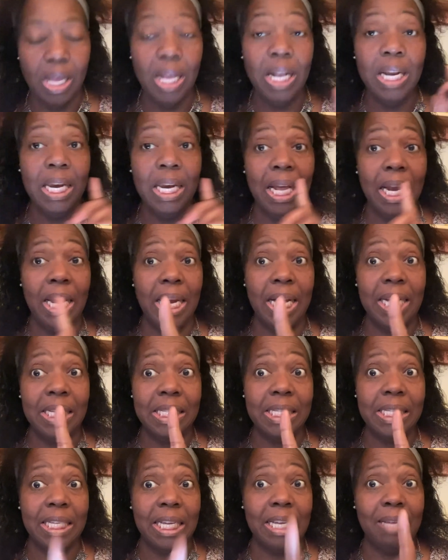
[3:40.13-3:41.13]
Now,
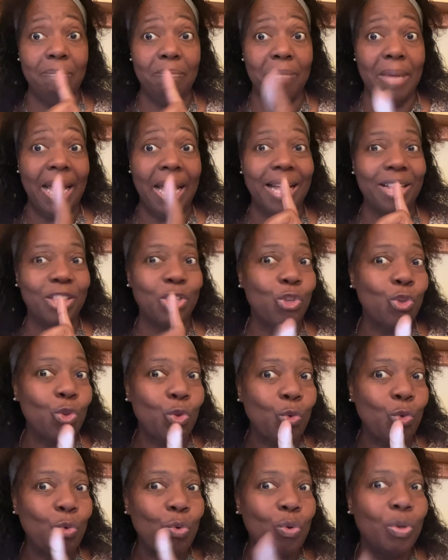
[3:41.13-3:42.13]
let's get back
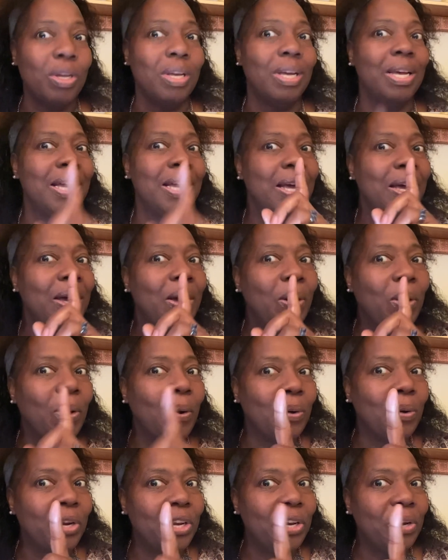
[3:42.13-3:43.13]
to
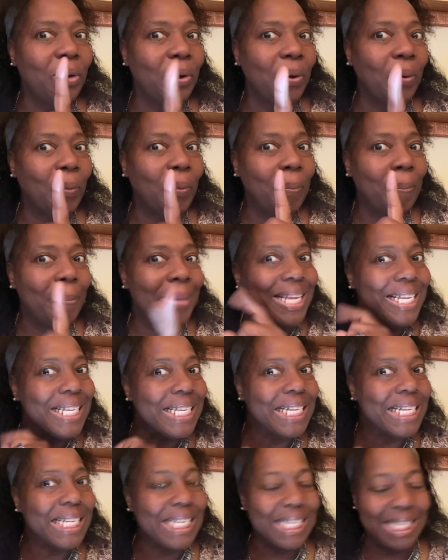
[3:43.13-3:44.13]
owning your own
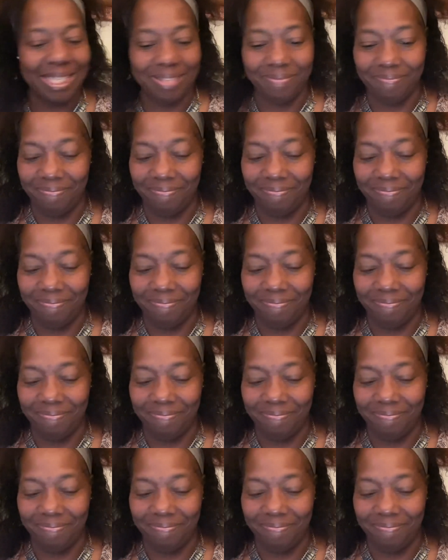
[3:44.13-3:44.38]
business.